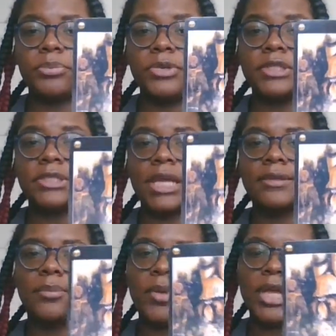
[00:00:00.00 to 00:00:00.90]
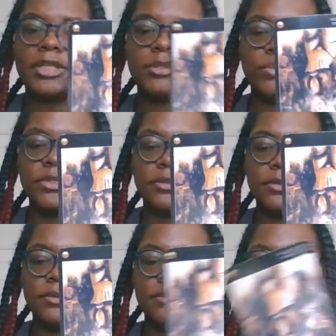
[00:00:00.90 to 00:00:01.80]
is like the Page of
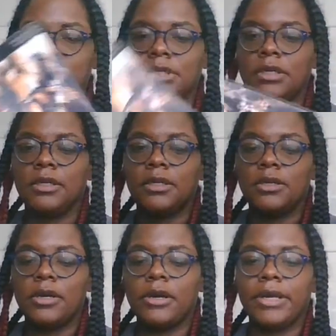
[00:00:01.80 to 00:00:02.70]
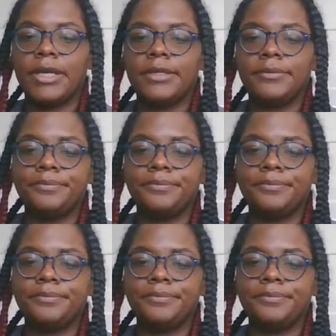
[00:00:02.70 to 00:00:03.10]
Pentacles. All right.